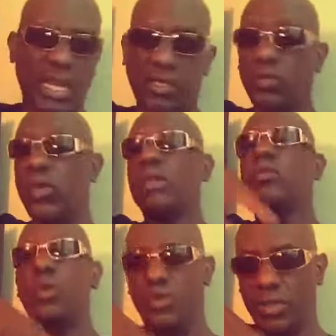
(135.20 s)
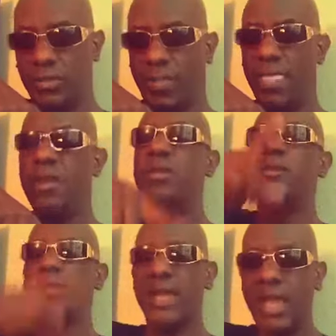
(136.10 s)
out the way you want it.
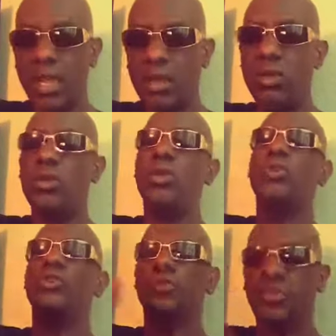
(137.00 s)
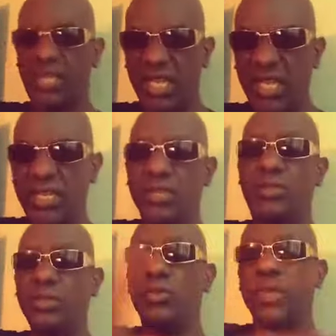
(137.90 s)
Now you tend
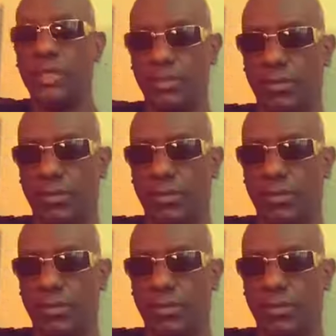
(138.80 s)
to it.